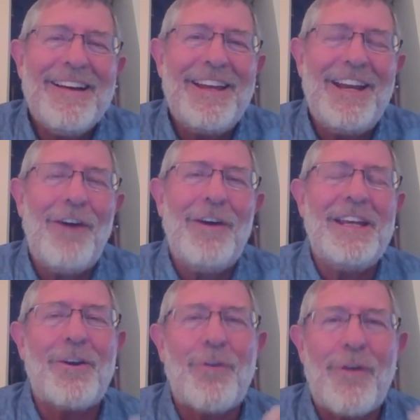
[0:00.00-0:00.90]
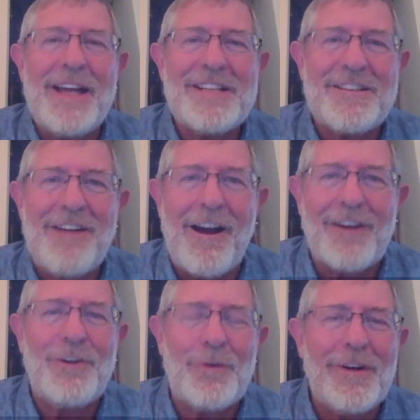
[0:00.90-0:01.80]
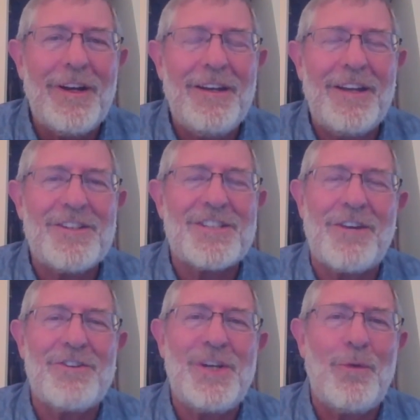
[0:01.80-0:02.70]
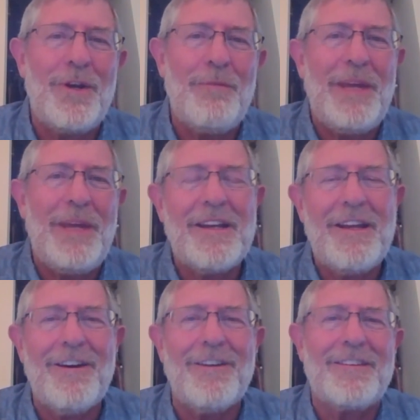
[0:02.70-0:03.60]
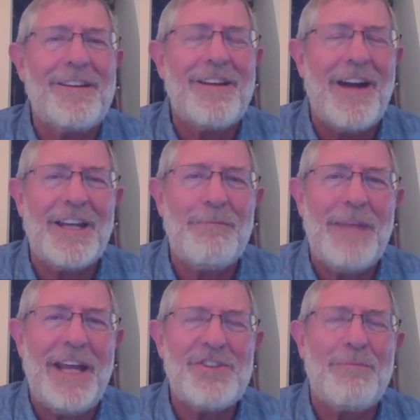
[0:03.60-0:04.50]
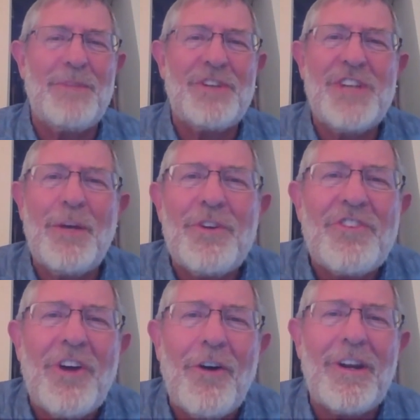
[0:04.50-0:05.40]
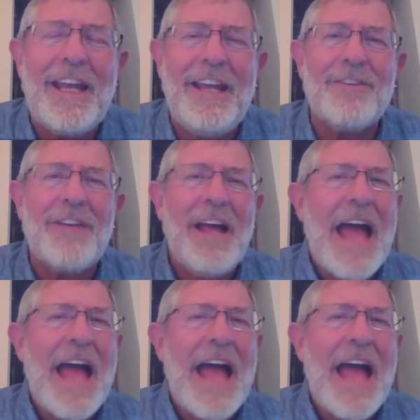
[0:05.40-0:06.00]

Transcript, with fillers: You know, and then Christ talked to her, and just so she wouldn't be in guilt and condemnation, but she was totally healed.